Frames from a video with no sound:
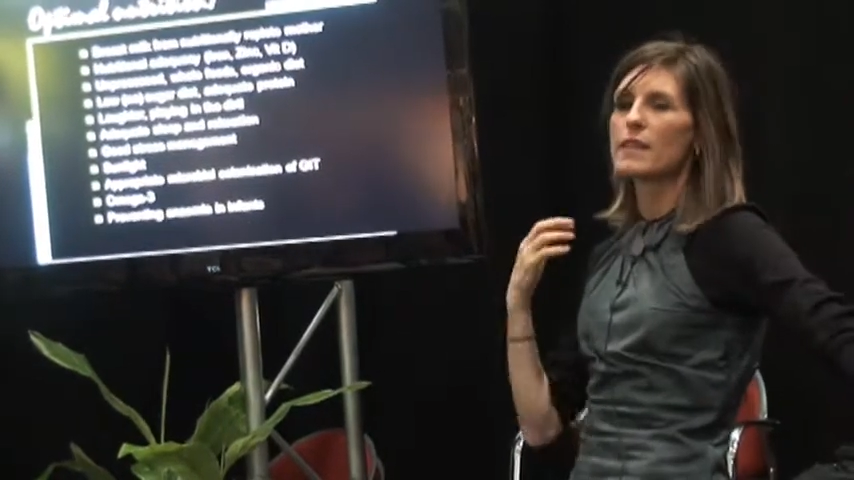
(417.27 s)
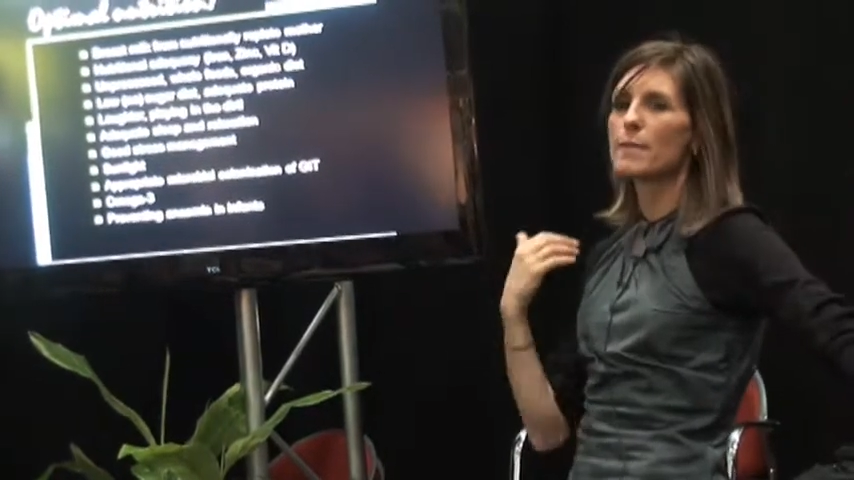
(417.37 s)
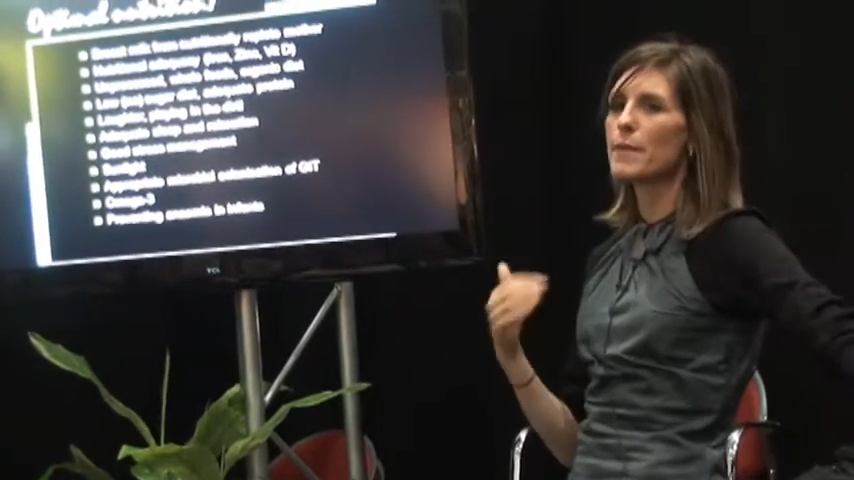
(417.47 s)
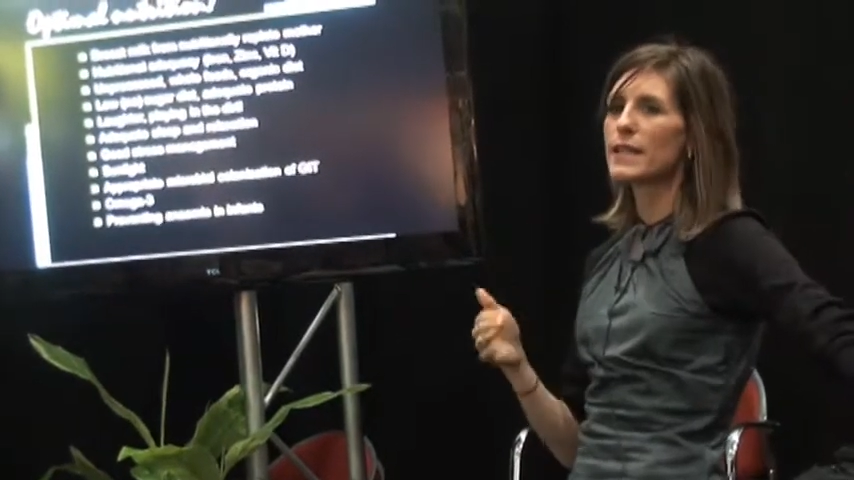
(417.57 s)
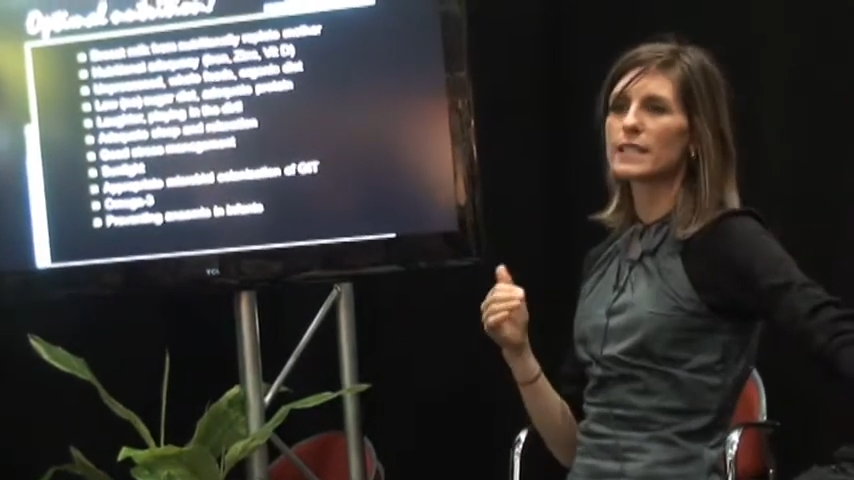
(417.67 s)

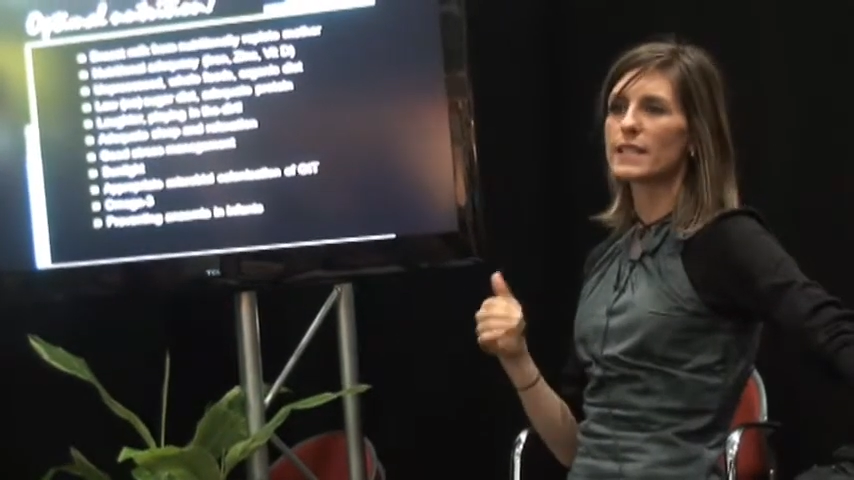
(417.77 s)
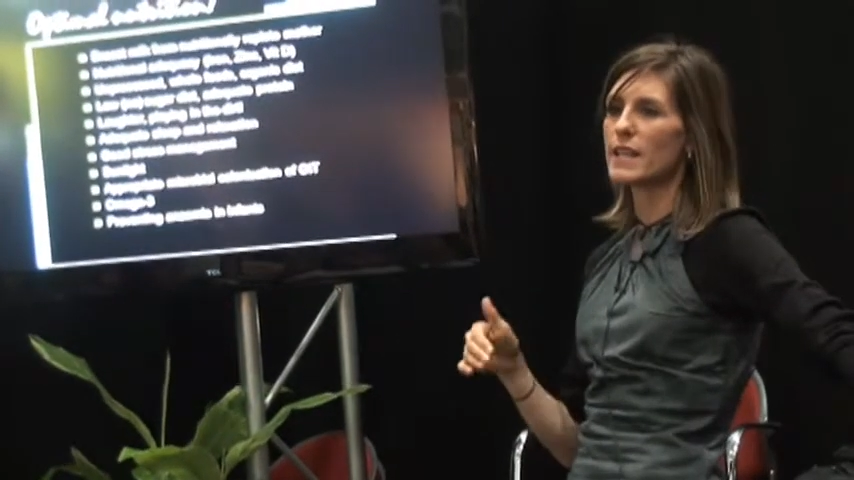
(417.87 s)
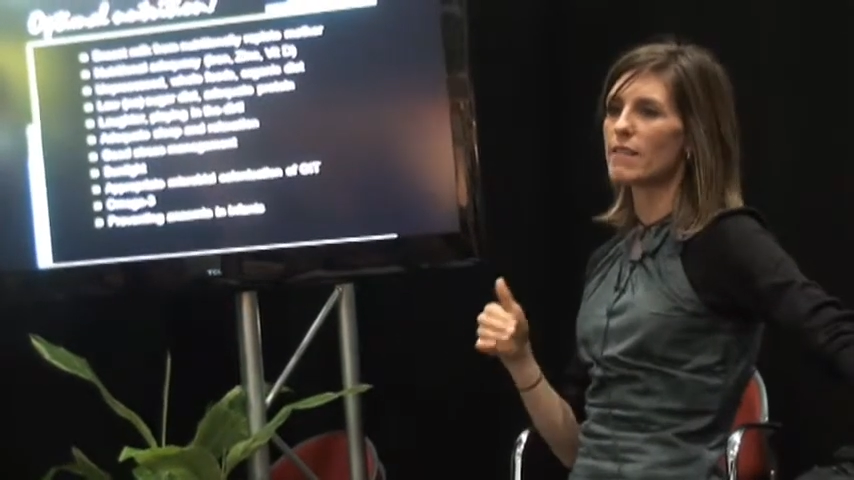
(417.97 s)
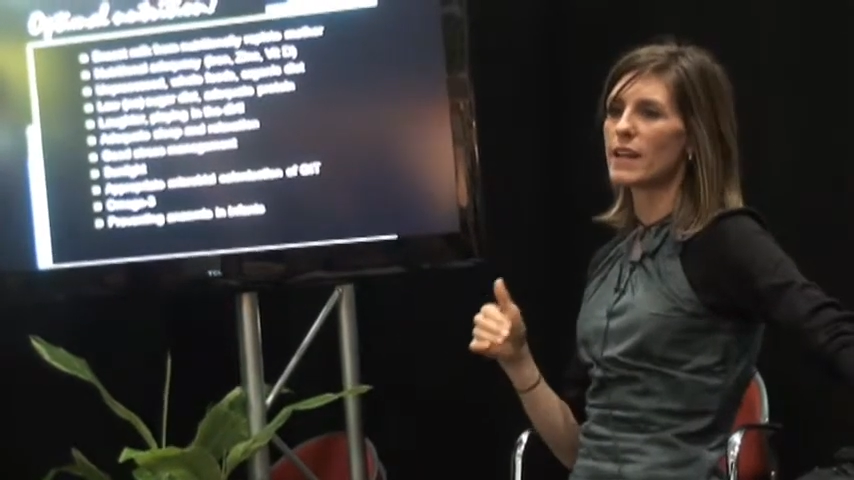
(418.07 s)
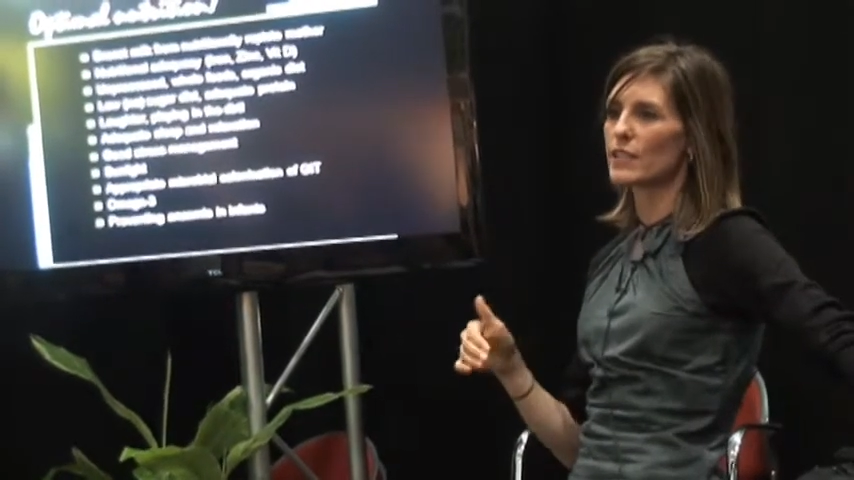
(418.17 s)
The biggest
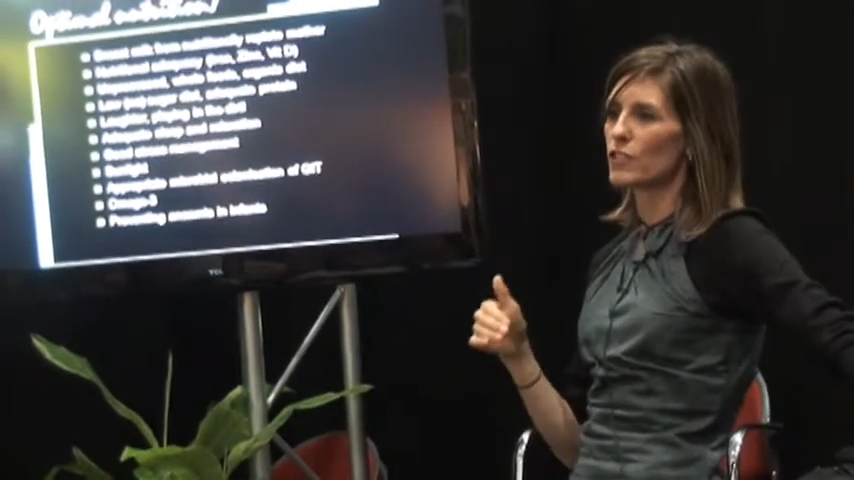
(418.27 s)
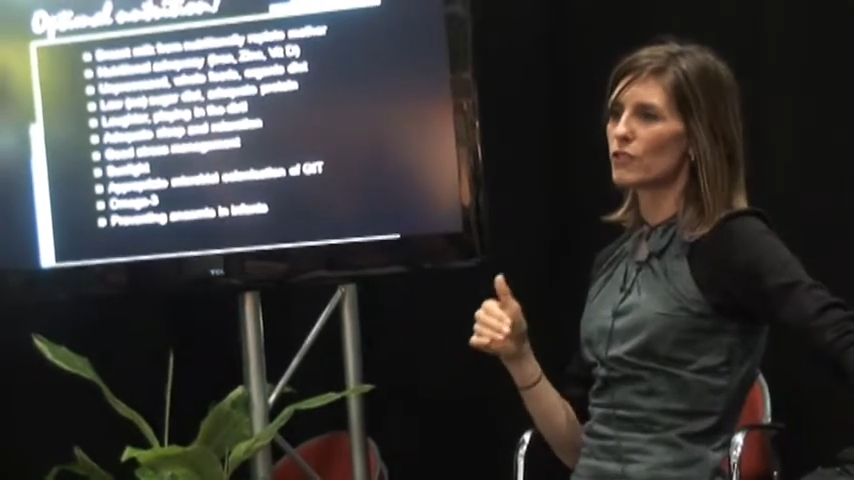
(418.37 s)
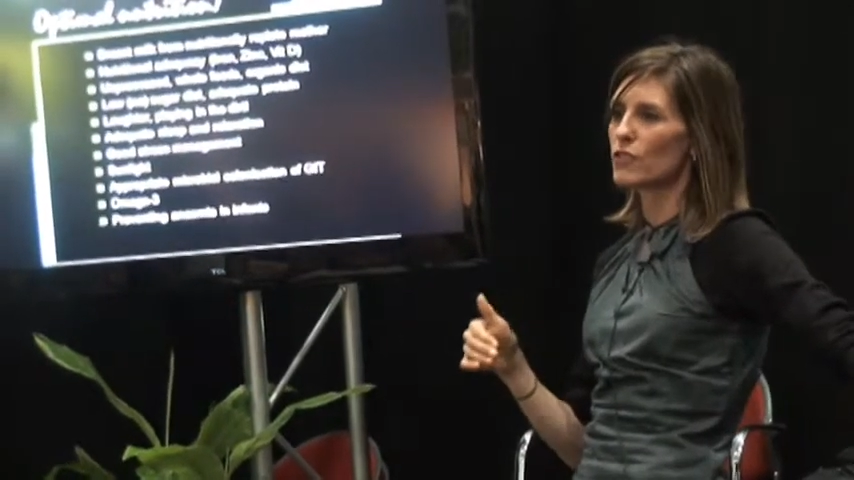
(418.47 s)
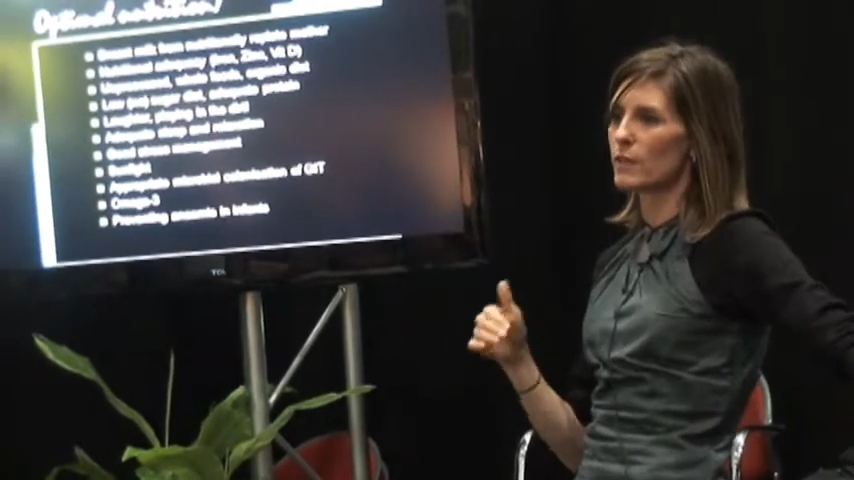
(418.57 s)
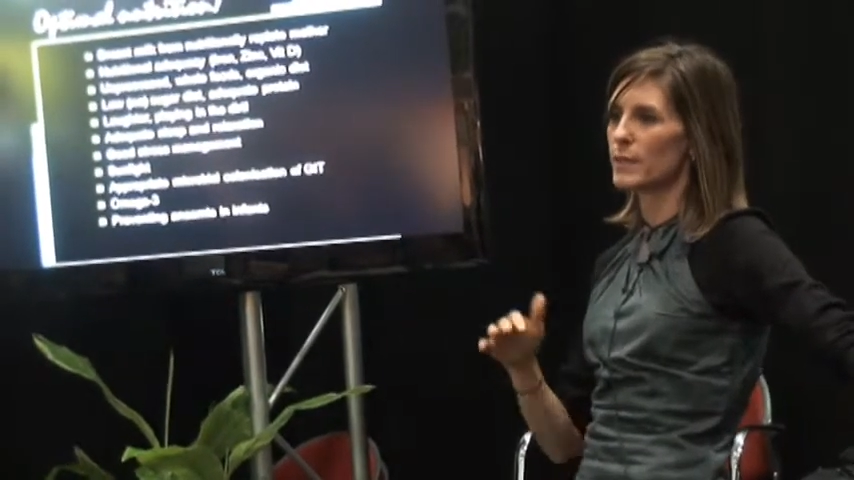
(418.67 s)
thing around
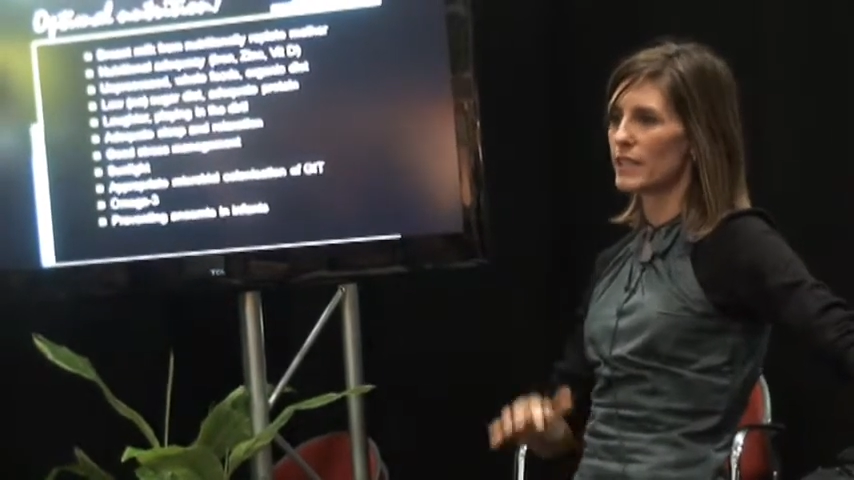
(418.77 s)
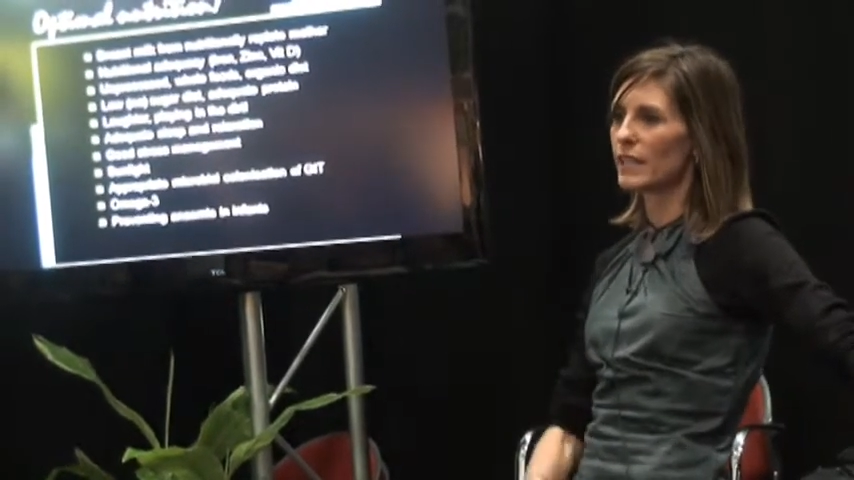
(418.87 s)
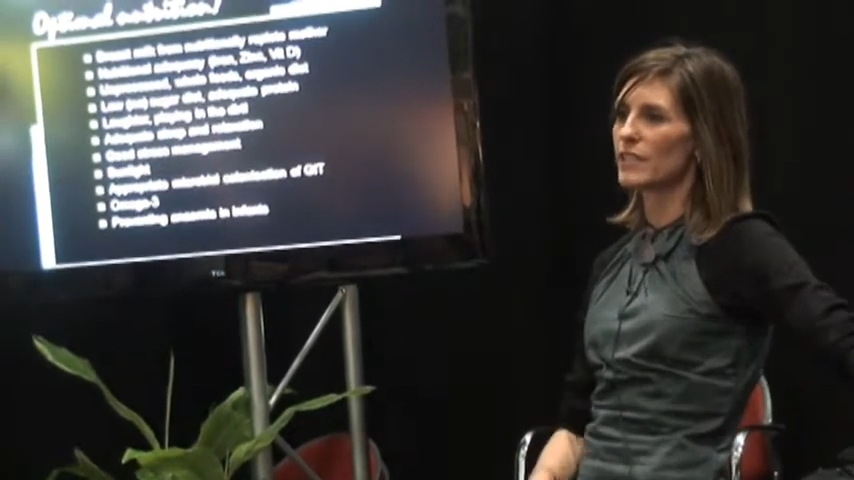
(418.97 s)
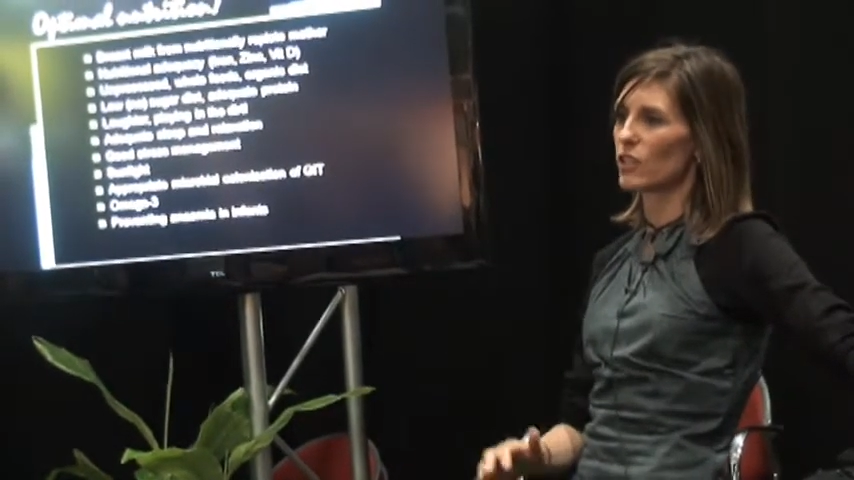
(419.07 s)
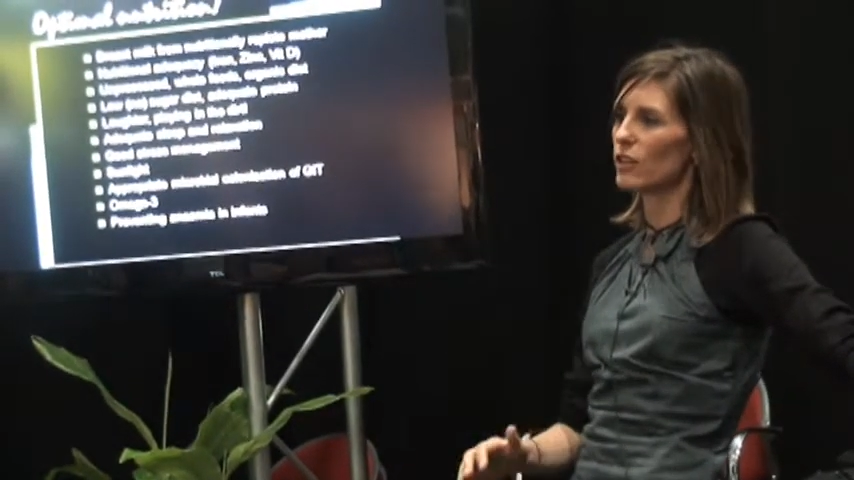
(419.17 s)
children,
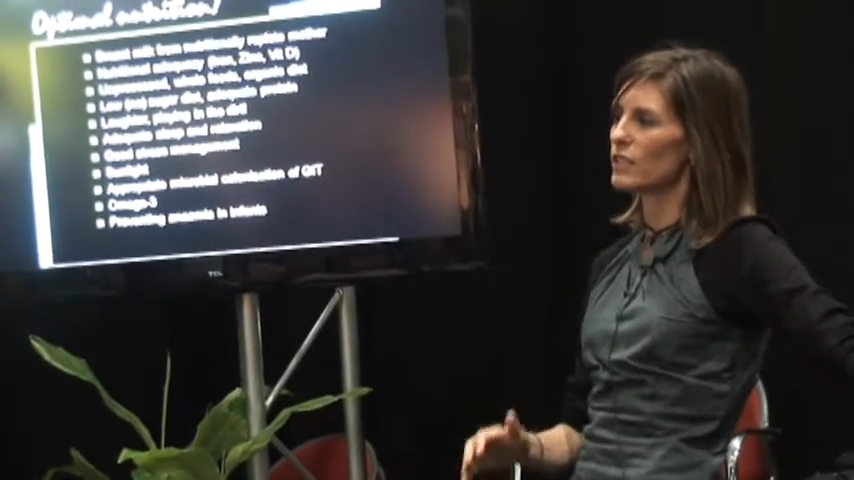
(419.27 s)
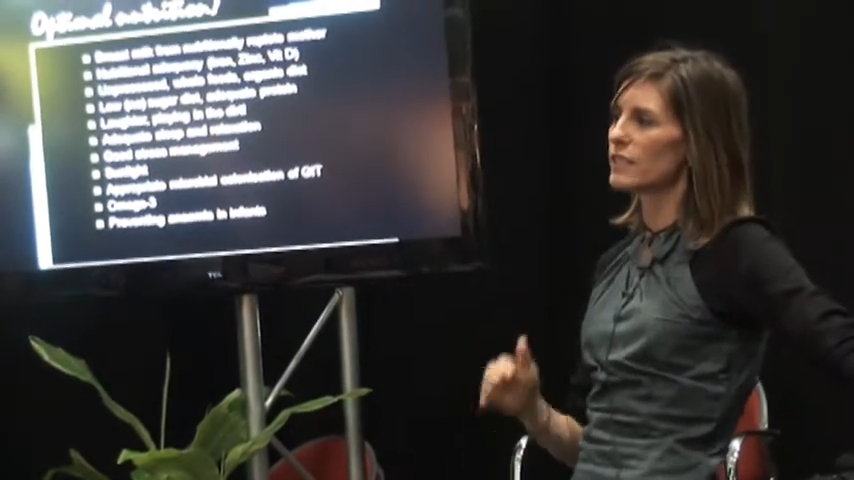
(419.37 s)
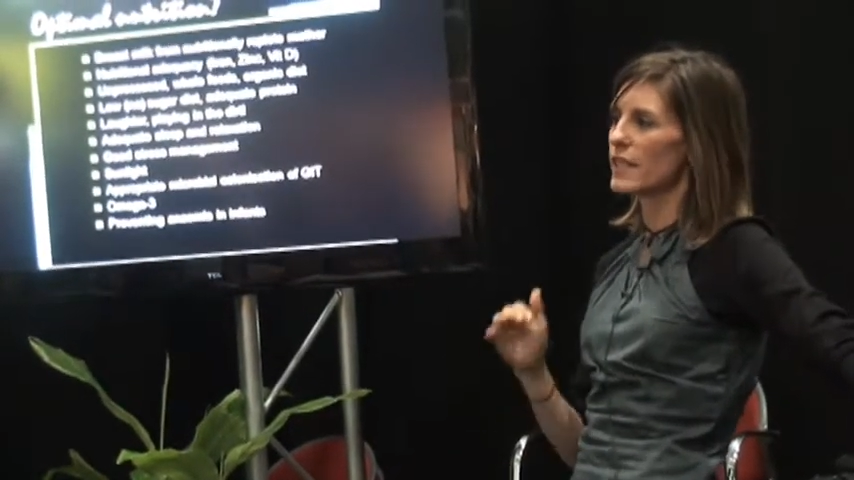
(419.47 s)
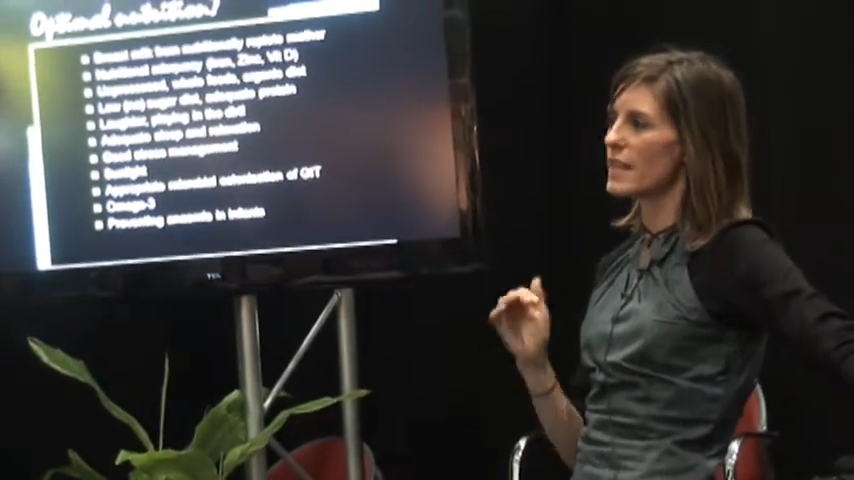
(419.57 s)
particularly toddlers,